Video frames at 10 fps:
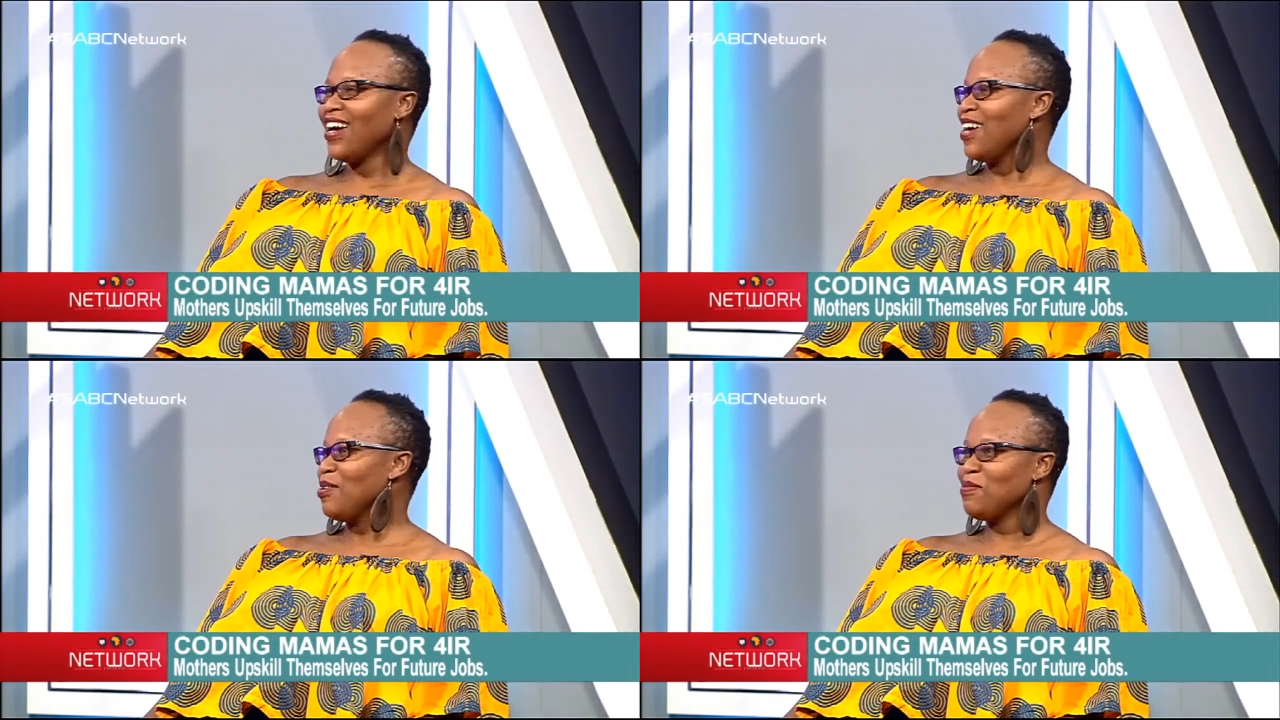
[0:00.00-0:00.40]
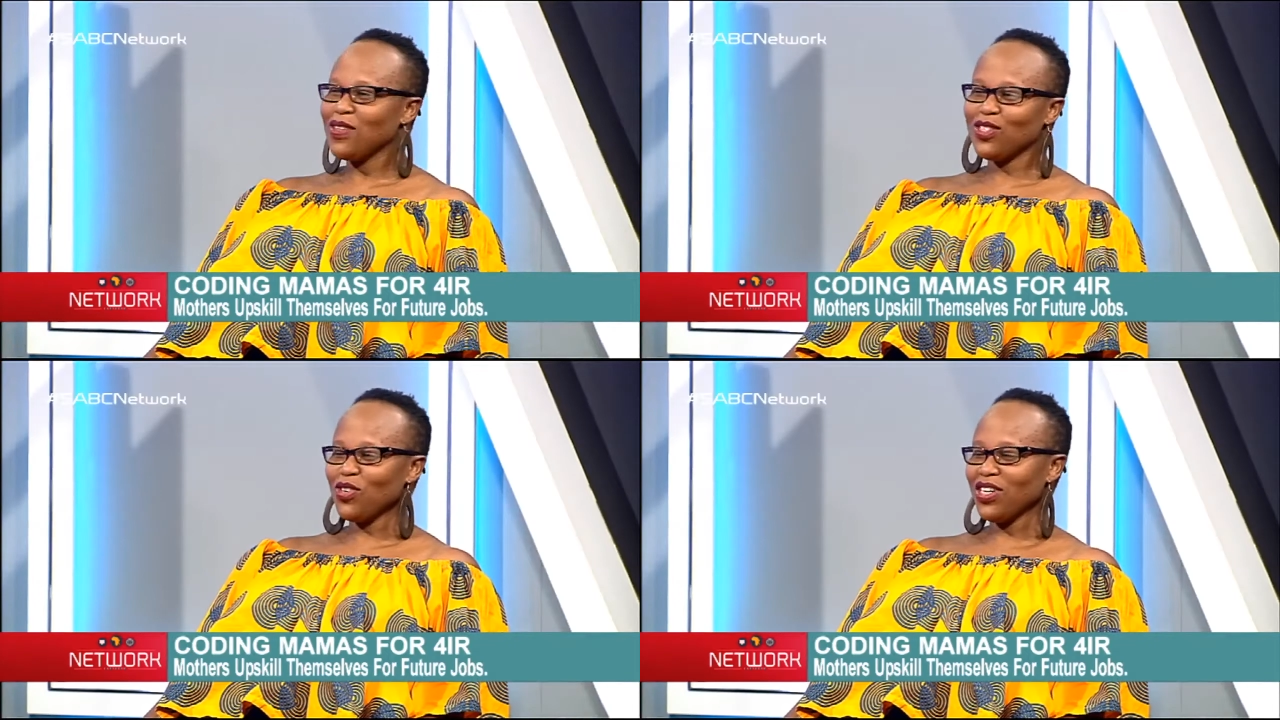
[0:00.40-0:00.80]

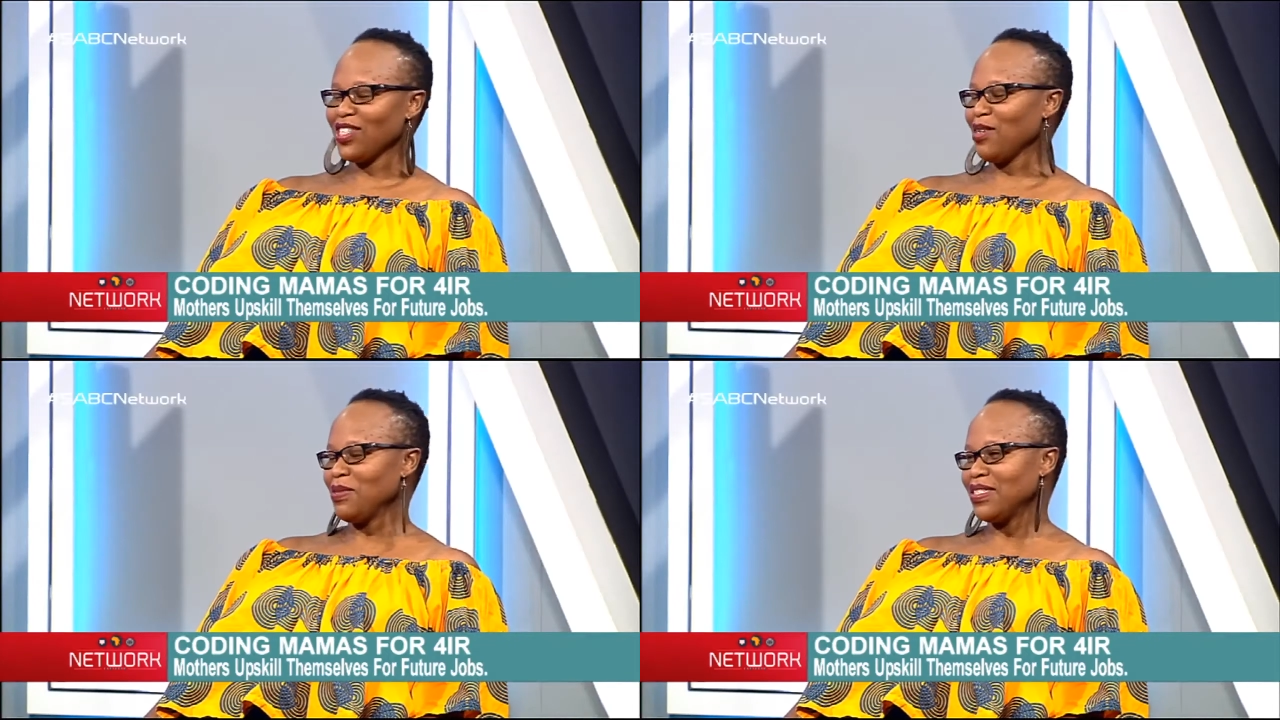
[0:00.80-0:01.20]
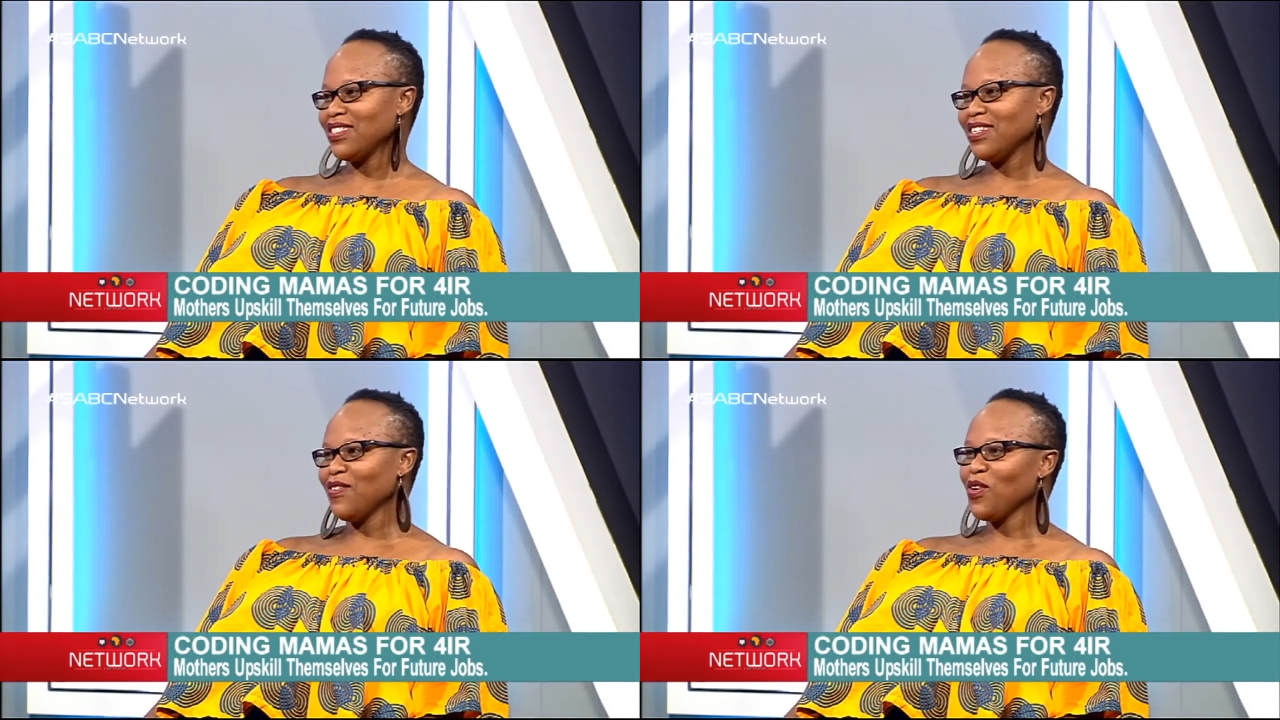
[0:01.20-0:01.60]
There's no age
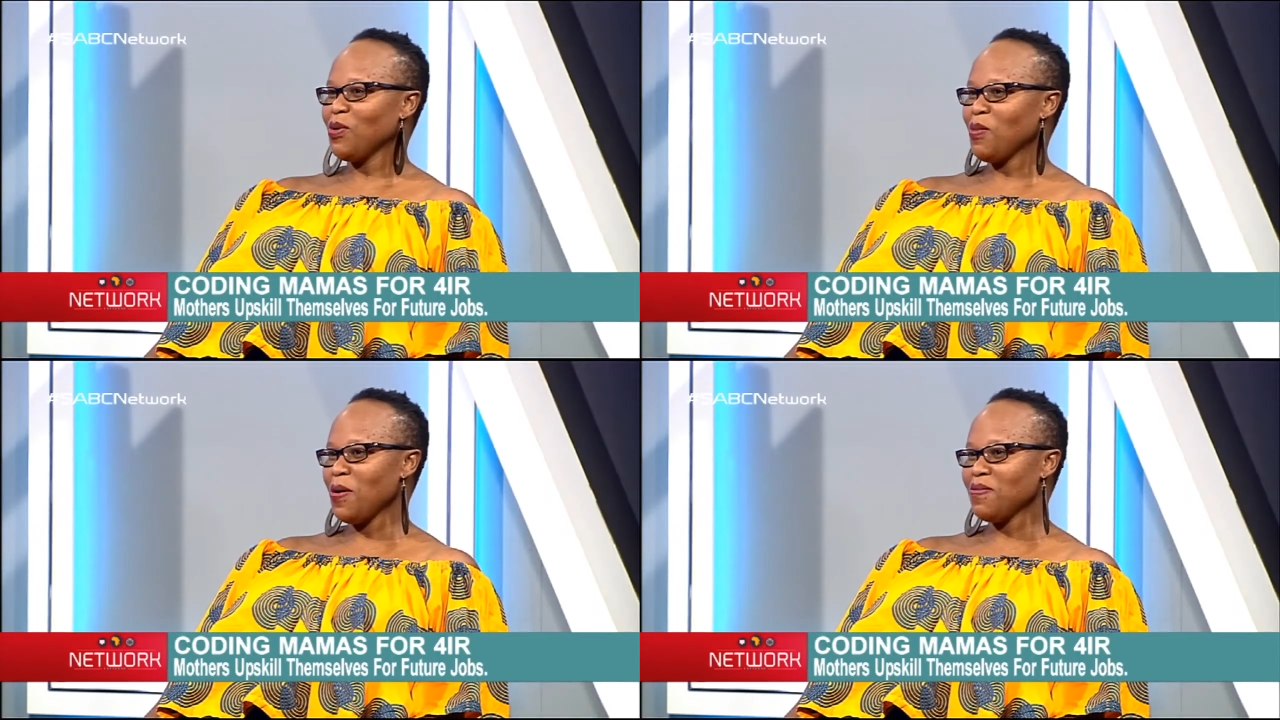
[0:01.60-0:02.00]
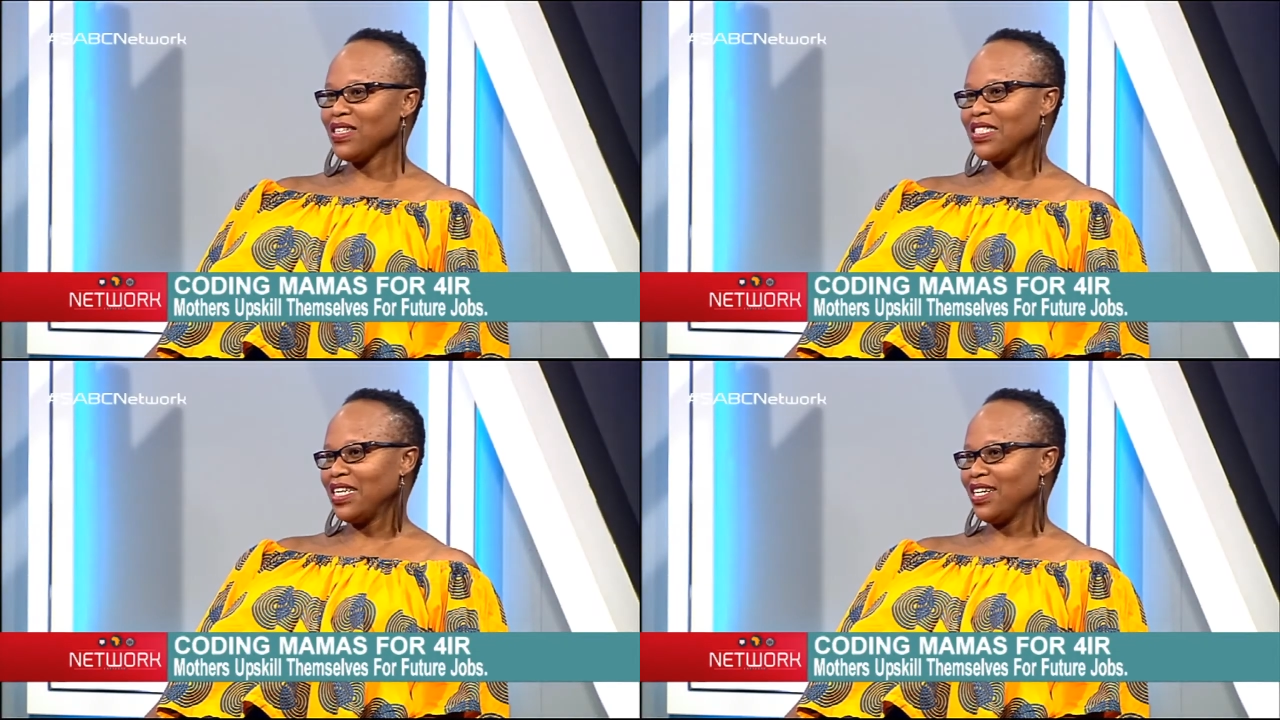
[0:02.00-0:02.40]
limit. If you're a mom
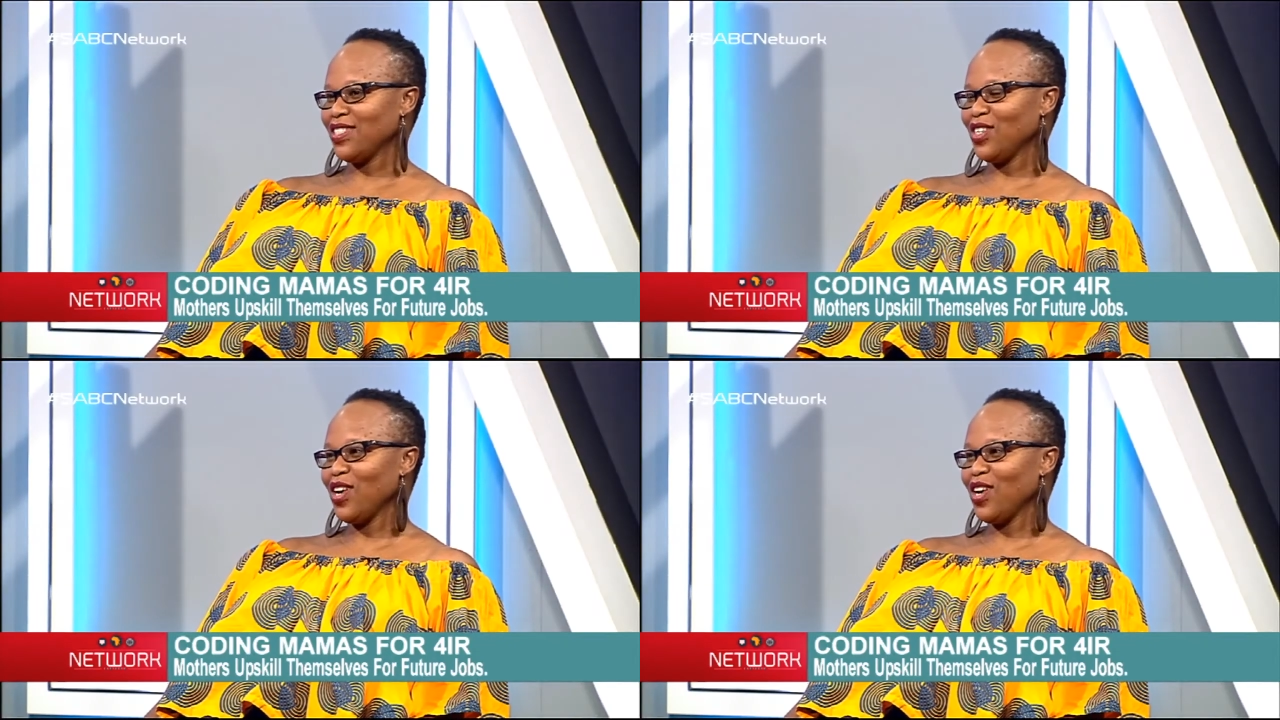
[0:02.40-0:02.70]
that's keen